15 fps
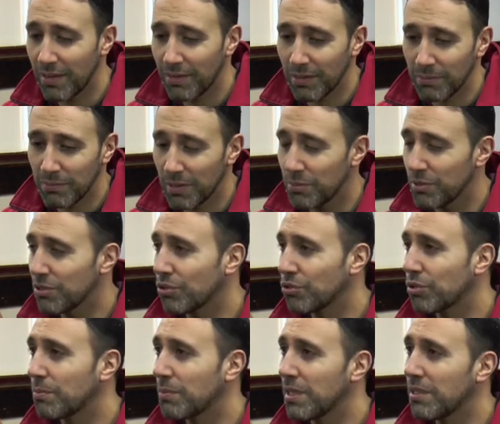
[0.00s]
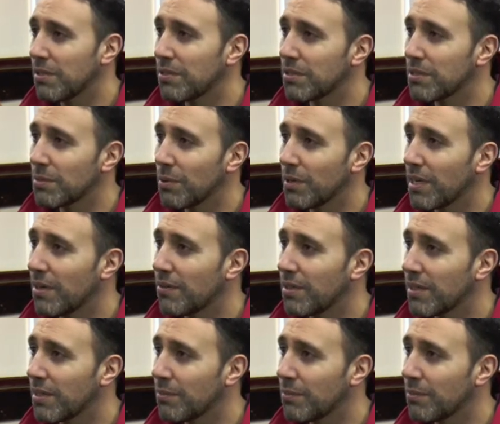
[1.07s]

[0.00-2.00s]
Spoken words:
I think maybe social media is the one area